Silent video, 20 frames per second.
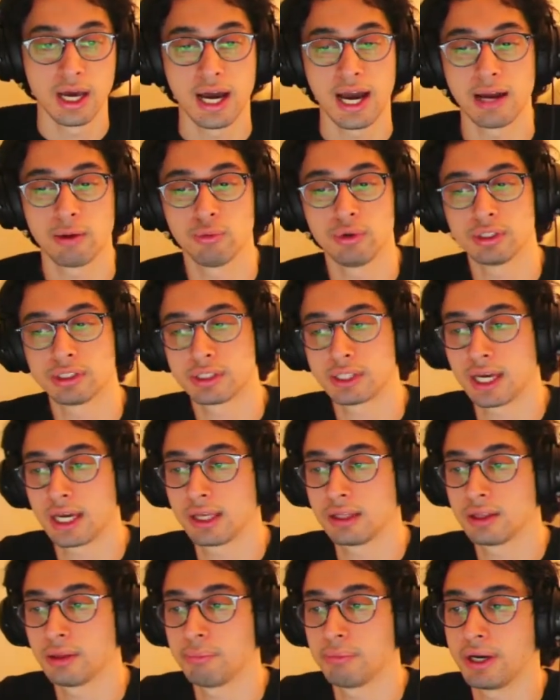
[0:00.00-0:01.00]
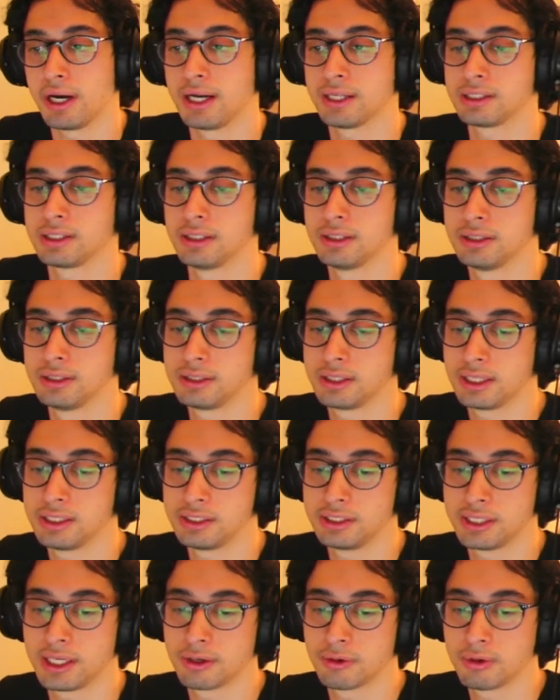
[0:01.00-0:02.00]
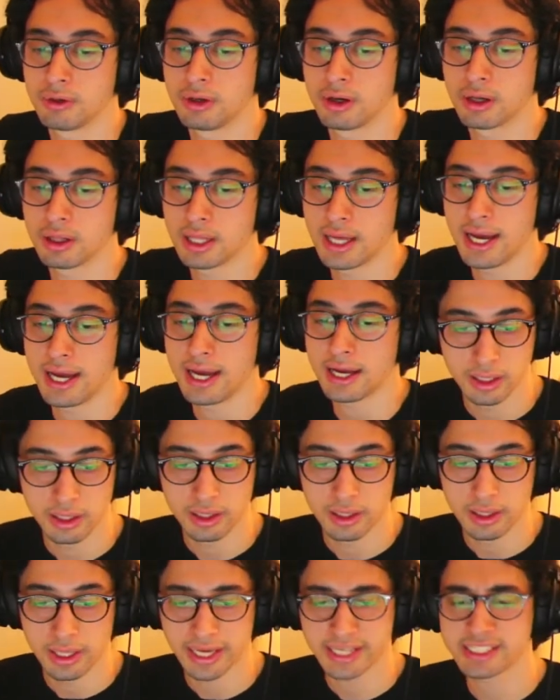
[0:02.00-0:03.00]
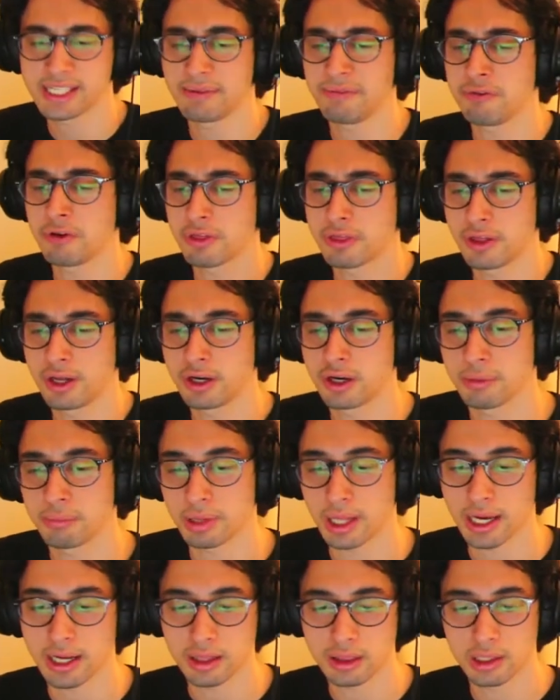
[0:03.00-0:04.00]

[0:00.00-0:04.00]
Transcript: I will say the bosses in general are lacking, except for Thunderblight.